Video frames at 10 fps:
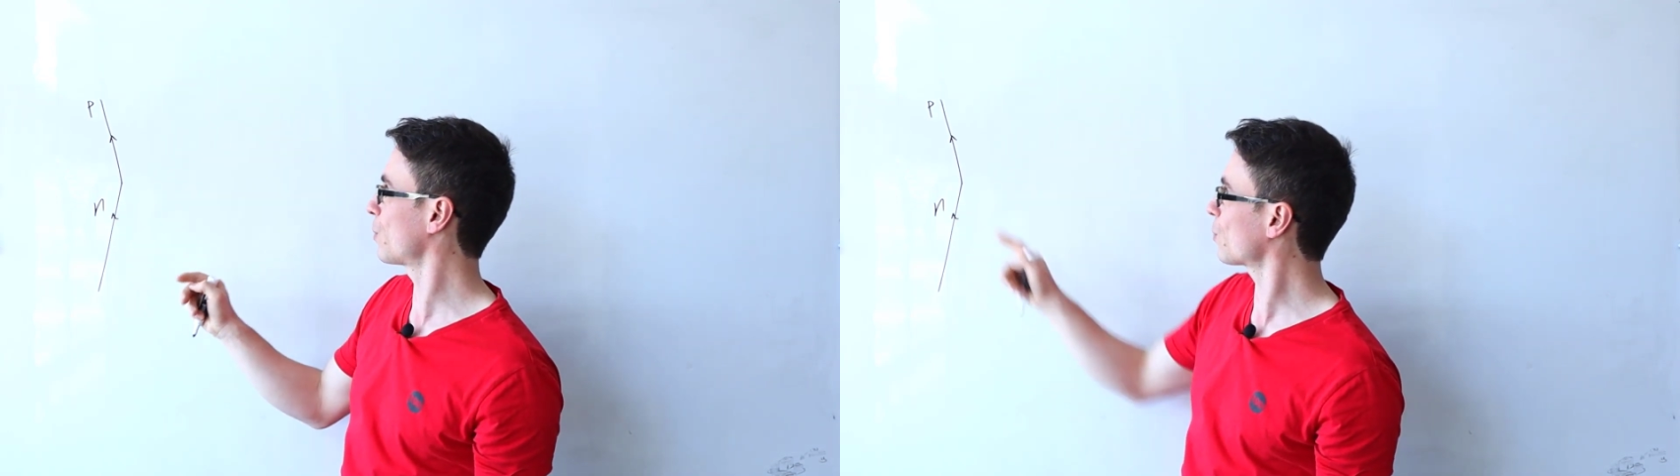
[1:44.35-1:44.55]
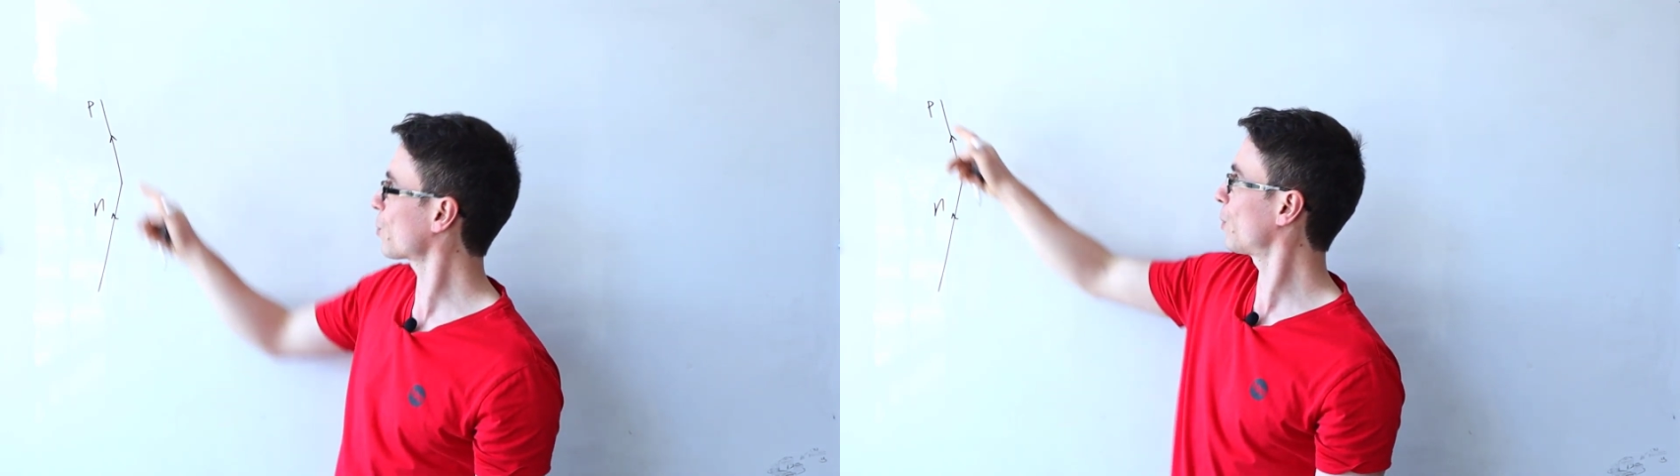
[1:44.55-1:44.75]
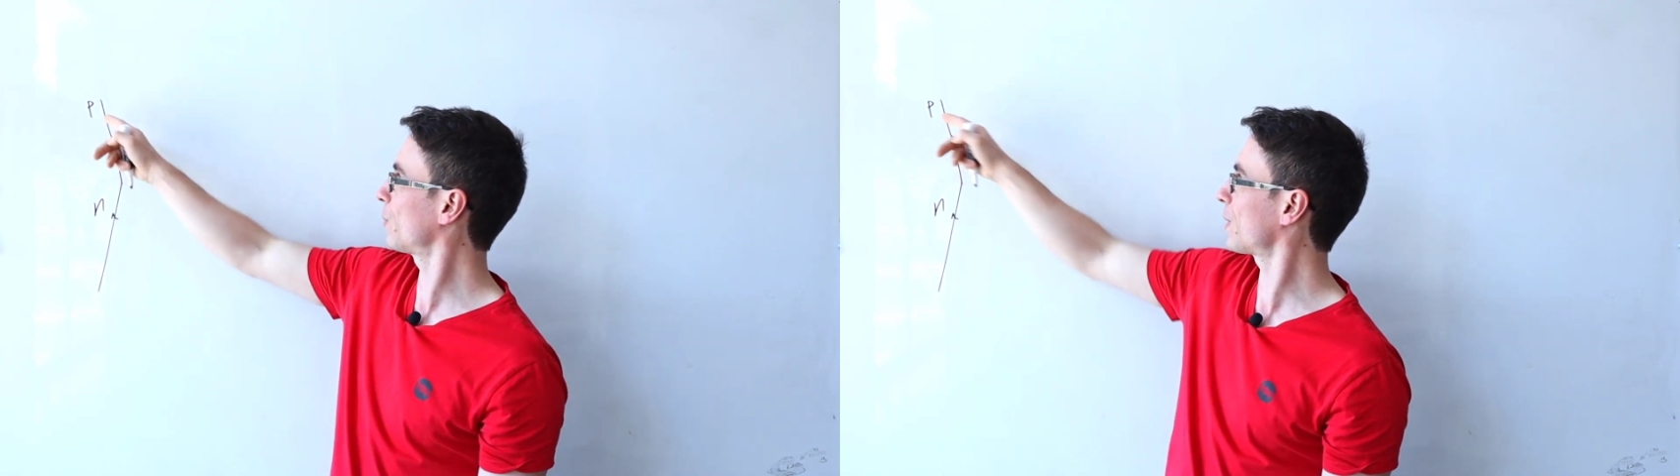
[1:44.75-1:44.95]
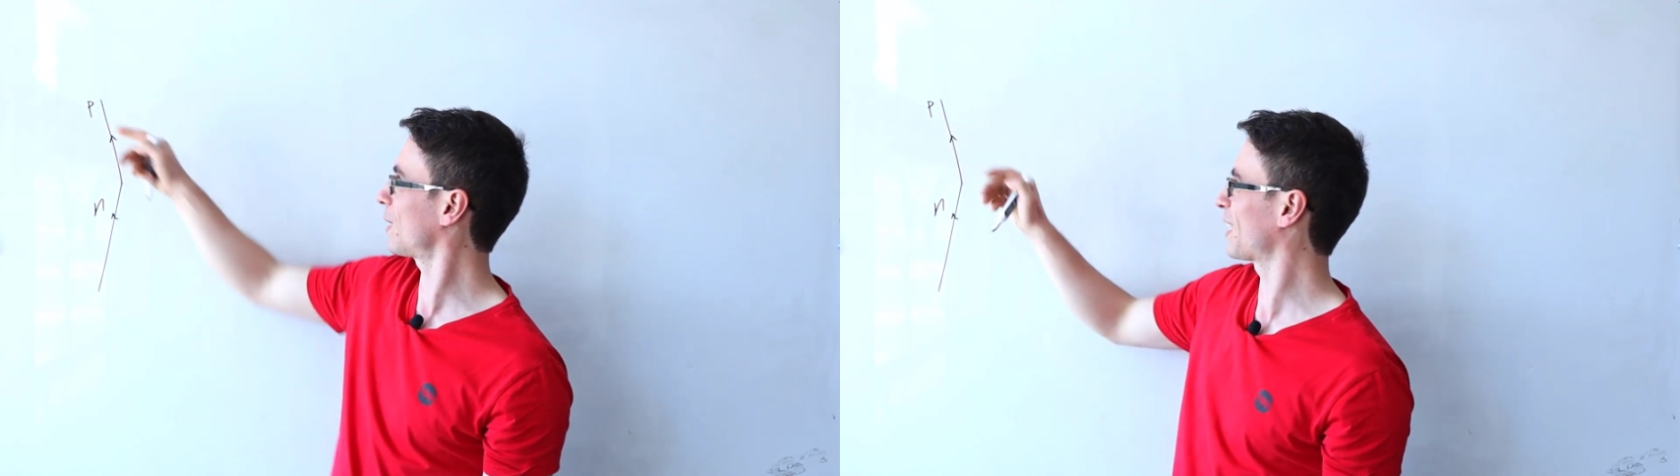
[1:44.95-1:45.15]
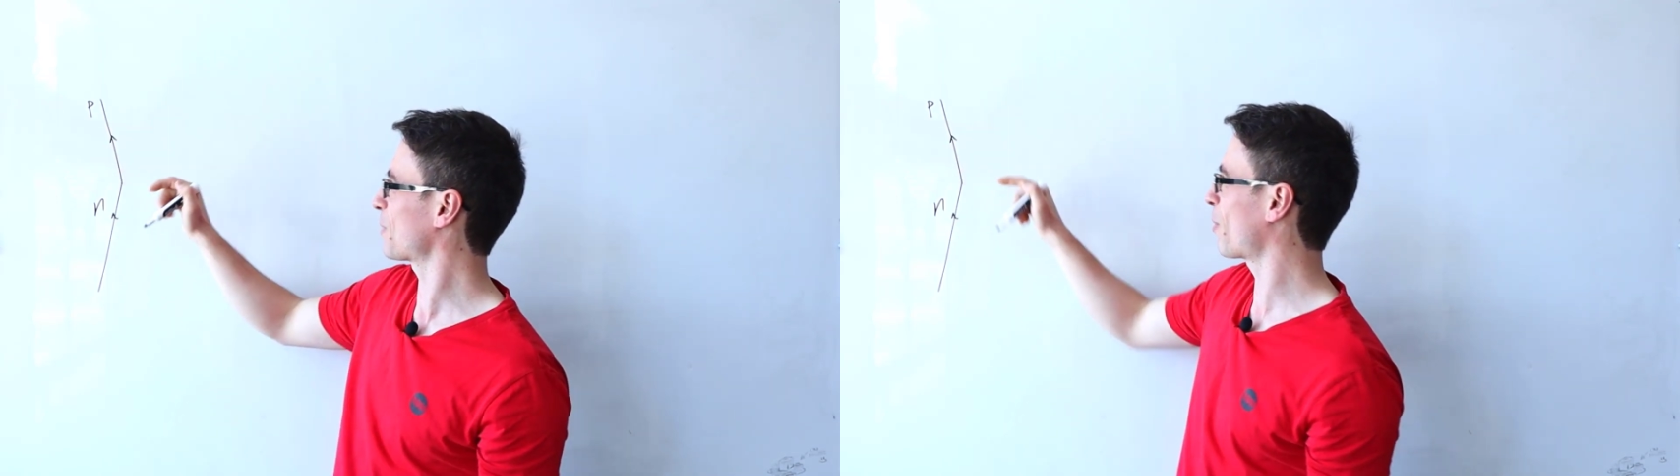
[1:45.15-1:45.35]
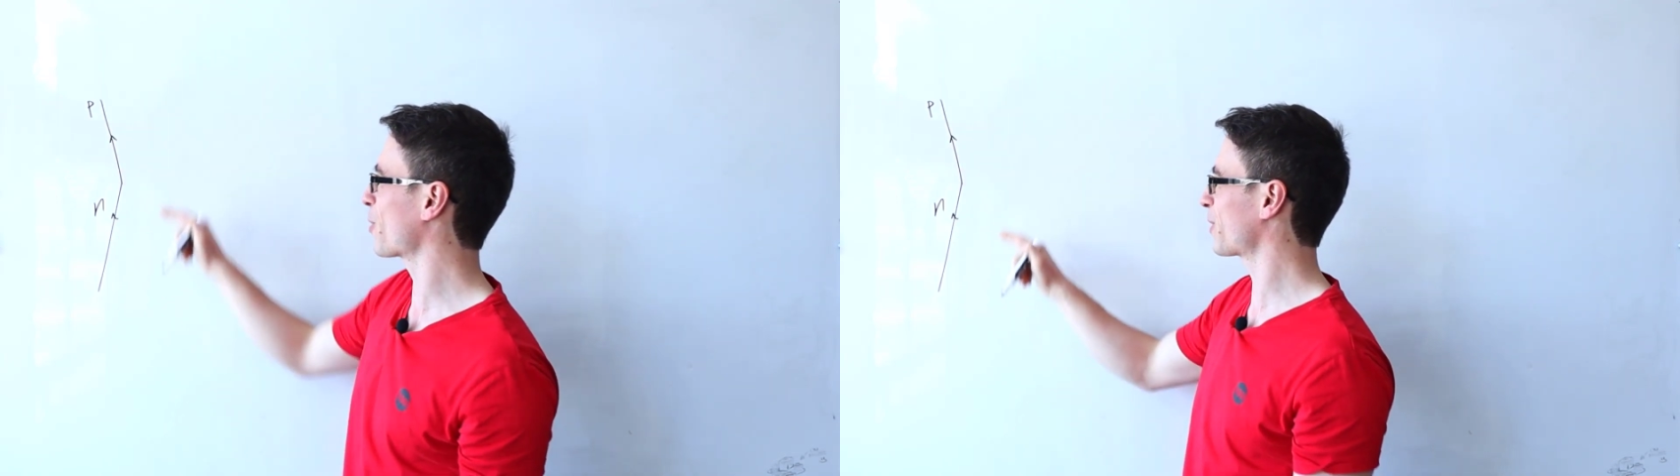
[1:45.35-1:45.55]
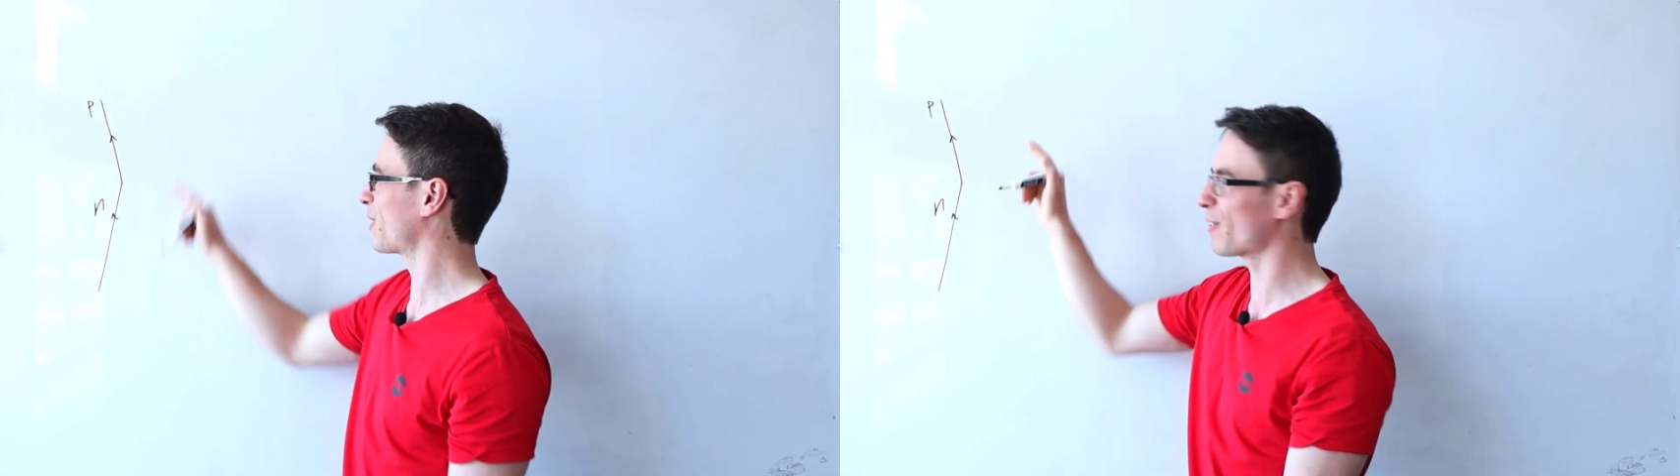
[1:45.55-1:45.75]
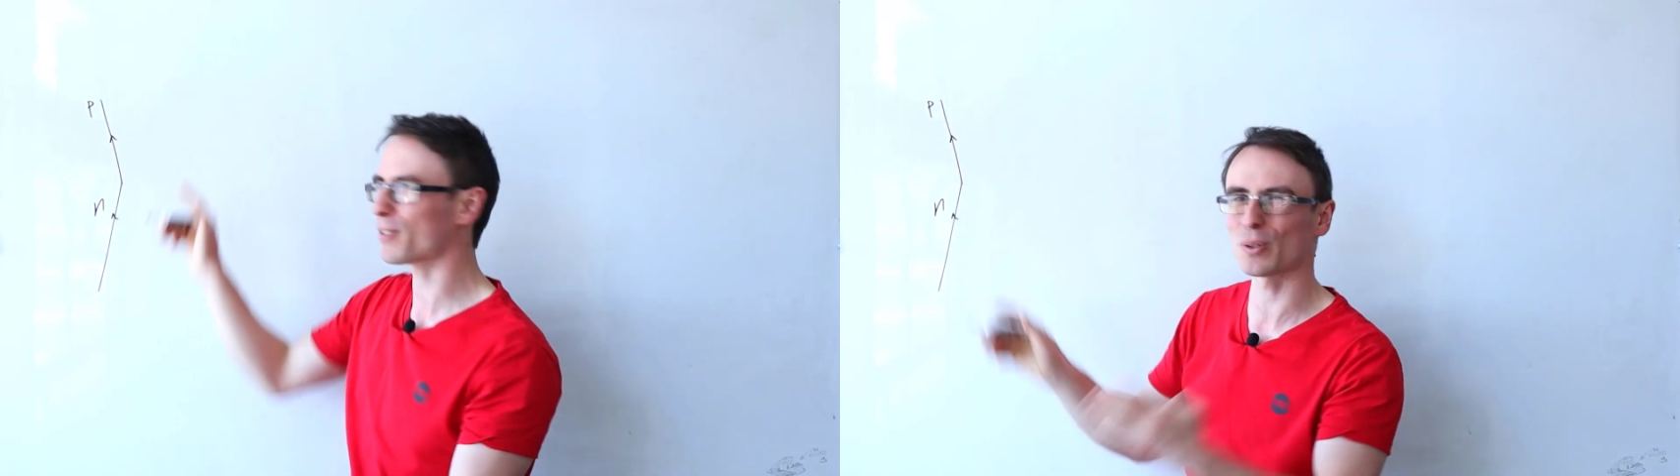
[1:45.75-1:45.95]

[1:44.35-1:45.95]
neutral, this thing is positive,